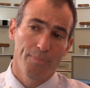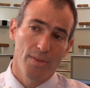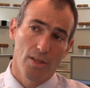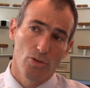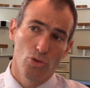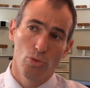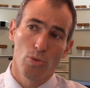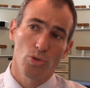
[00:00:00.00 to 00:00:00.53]

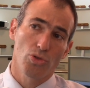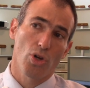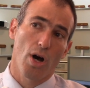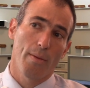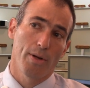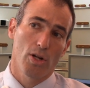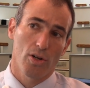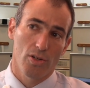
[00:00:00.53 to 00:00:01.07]
The two most
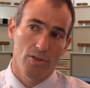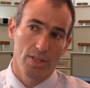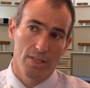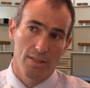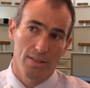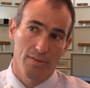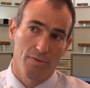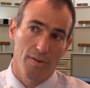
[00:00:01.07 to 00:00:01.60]
common arteries
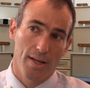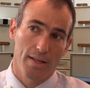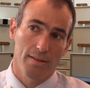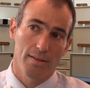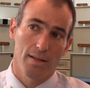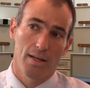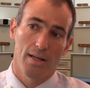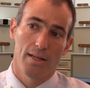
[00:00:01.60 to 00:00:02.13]
it's that
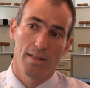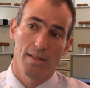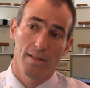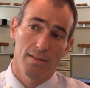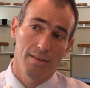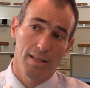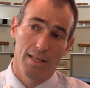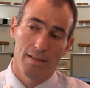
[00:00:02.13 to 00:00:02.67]

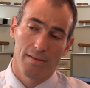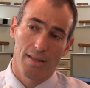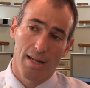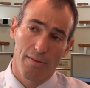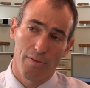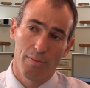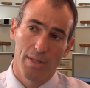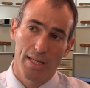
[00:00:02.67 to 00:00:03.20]

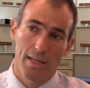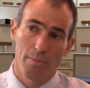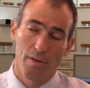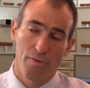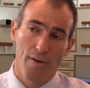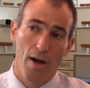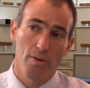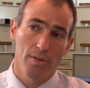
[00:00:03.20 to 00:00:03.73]
FMD can
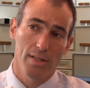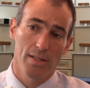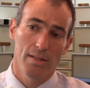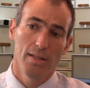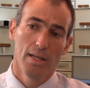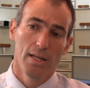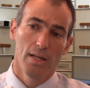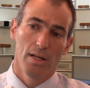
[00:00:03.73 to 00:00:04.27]
be found
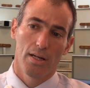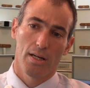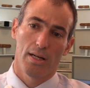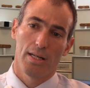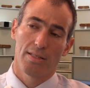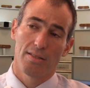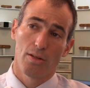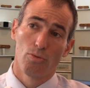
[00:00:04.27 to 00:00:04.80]
in
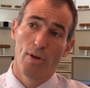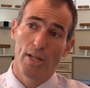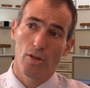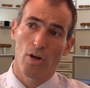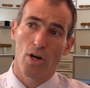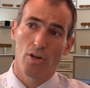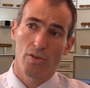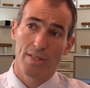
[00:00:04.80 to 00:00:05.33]
is the
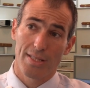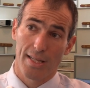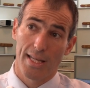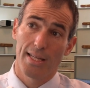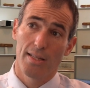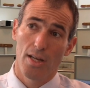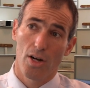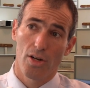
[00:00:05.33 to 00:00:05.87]
renal arteries, the
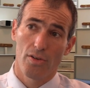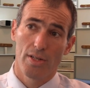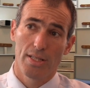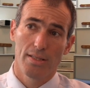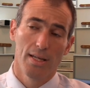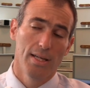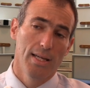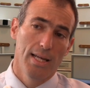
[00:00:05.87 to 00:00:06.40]
kidney
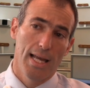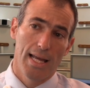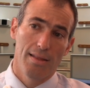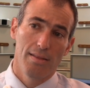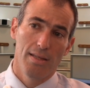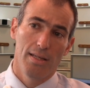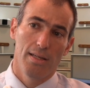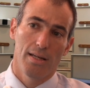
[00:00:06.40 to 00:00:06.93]
arteries,
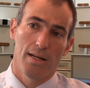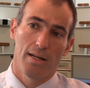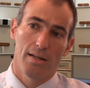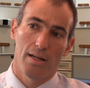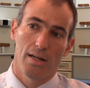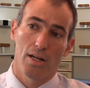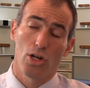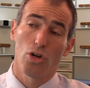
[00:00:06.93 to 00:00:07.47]
and the
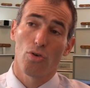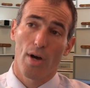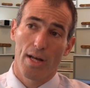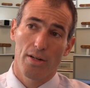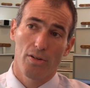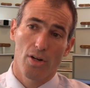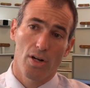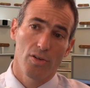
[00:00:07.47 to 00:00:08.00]

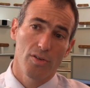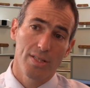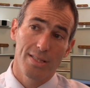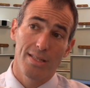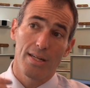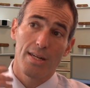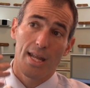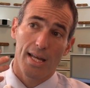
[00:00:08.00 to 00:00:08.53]
carotid
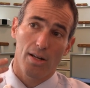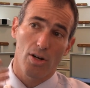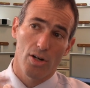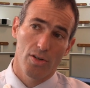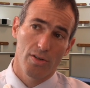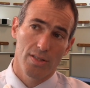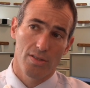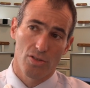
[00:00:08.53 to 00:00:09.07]
arteries, the neck
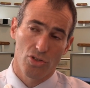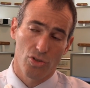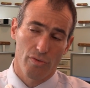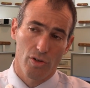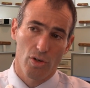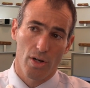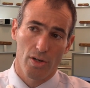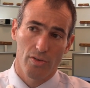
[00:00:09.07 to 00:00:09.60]
arteries, the
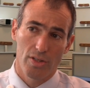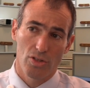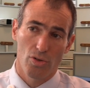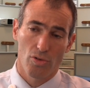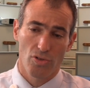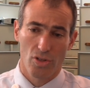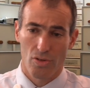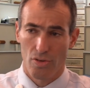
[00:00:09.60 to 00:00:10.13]
cervical arteries.
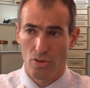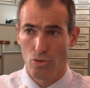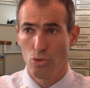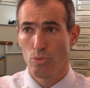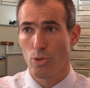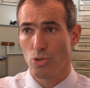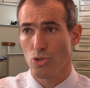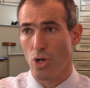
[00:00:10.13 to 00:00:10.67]
Those are the
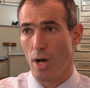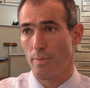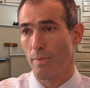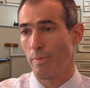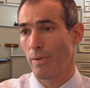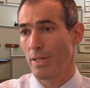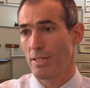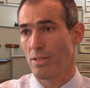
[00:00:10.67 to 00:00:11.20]
two most
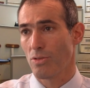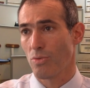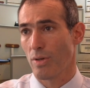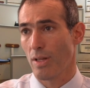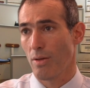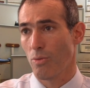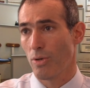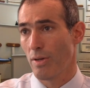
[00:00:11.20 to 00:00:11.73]
common places
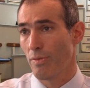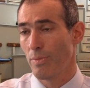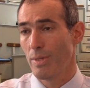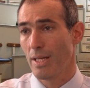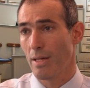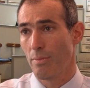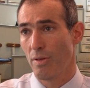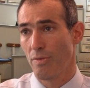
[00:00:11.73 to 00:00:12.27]
where
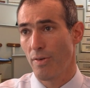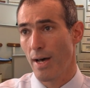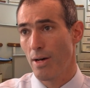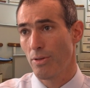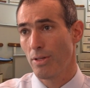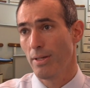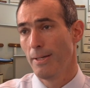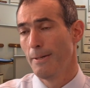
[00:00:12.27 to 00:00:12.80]
FMD can be
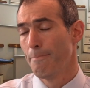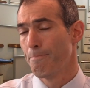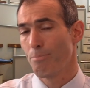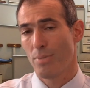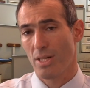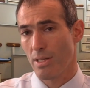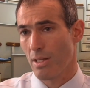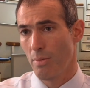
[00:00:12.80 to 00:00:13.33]
found,
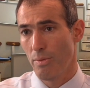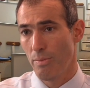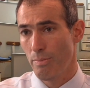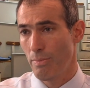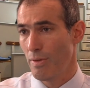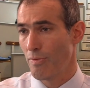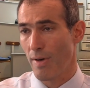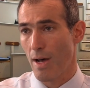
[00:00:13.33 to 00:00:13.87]
but it can
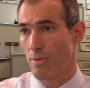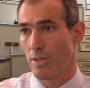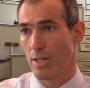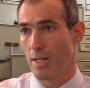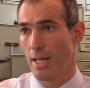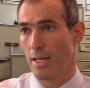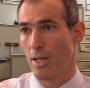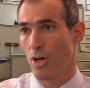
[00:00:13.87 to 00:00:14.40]
be found
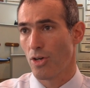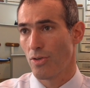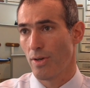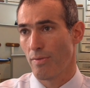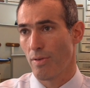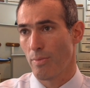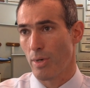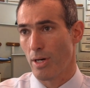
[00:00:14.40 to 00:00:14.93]
in any
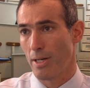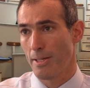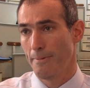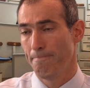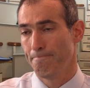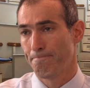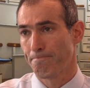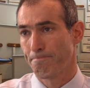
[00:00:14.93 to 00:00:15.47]
artery of the body.
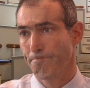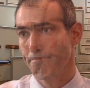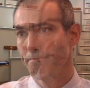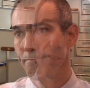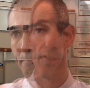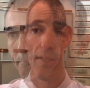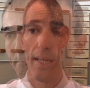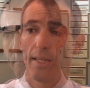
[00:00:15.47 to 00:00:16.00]

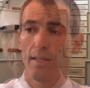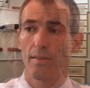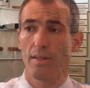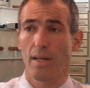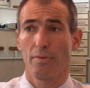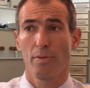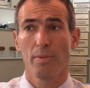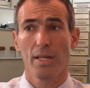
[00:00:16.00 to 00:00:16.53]
Stating
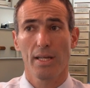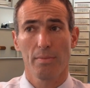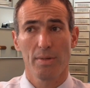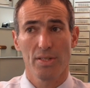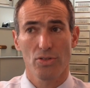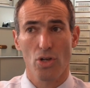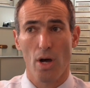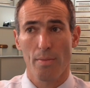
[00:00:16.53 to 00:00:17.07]
that FMD can
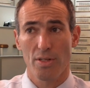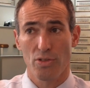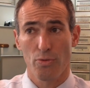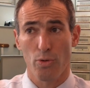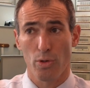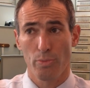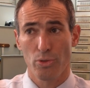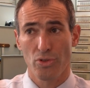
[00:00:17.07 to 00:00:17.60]
be as common as
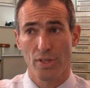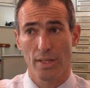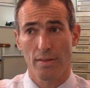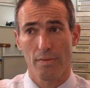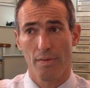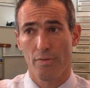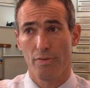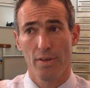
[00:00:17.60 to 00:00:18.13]

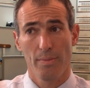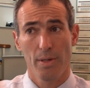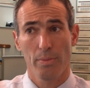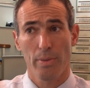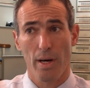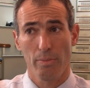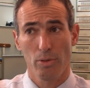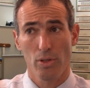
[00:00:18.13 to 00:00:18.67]
4% of the
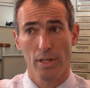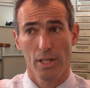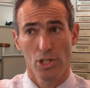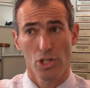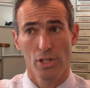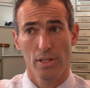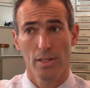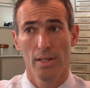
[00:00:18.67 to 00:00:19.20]
female
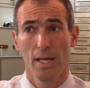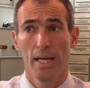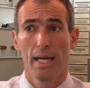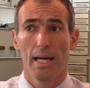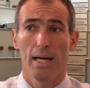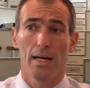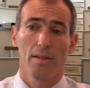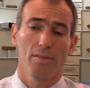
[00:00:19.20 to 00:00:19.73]
population.
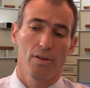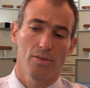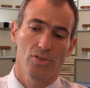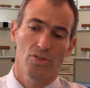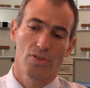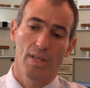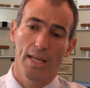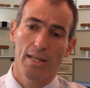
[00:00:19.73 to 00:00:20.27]

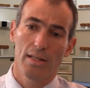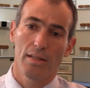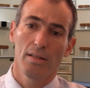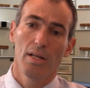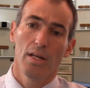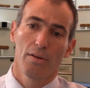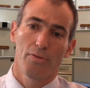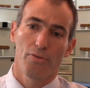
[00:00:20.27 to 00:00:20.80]
There's
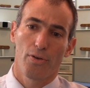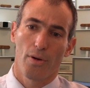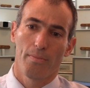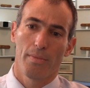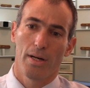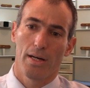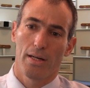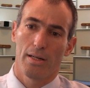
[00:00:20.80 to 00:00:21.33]
data
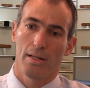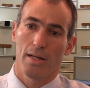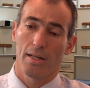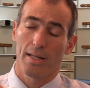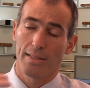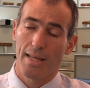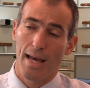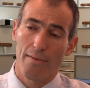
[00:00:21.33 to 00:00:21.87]
from
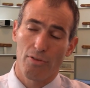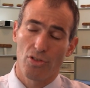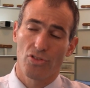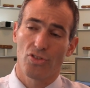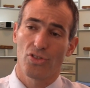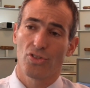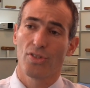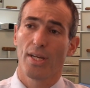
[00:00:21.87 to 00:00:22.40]

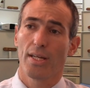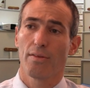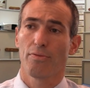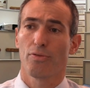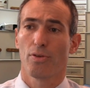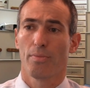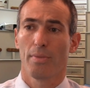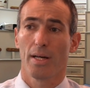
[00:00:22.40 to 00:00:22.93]
cadavers, there's data
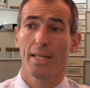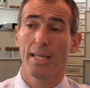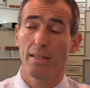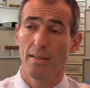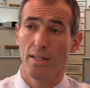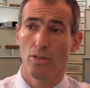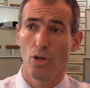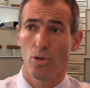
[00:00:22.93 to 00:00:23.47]
from
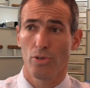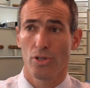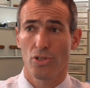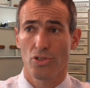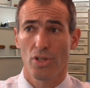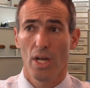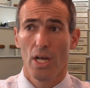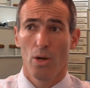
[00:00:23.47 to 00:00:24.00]
kidney
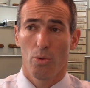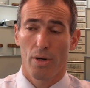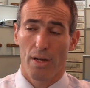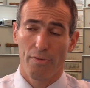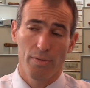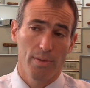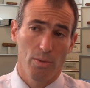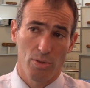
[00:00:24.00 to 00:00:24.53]
donors where
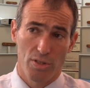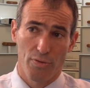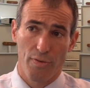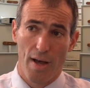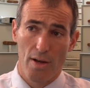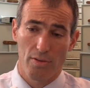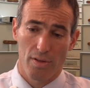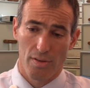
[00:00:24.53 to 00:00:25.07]
FMD was
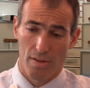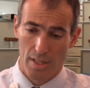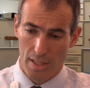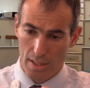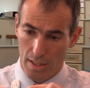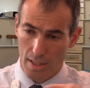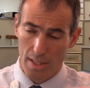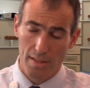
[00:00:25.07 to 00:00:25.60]
found in
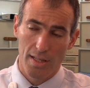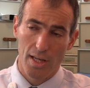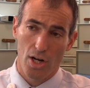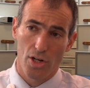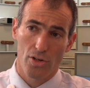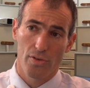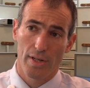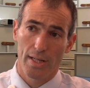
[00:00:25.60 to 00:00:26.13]
the kidney
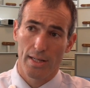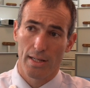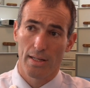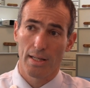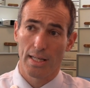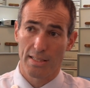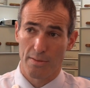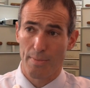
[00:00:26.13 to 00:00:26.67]
artery,
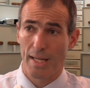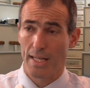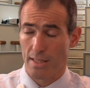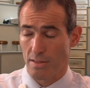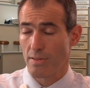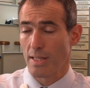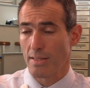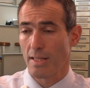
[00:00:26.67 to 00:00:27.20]
and as many
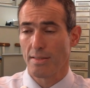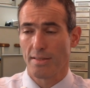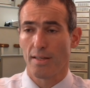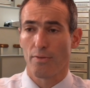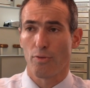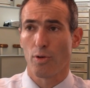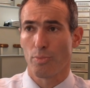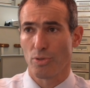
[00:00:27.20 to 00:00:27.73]
as I
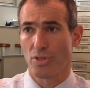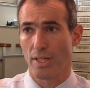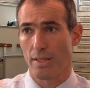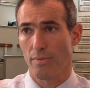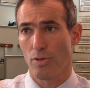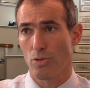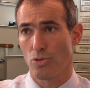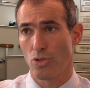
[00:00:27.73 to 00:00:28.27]
said,
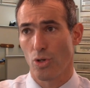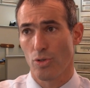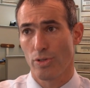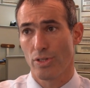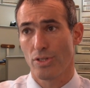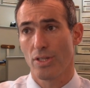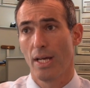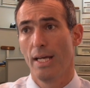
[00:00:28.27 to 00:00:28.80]
4% of those
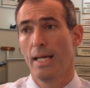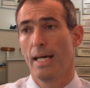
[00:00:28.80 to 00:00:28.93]
donors.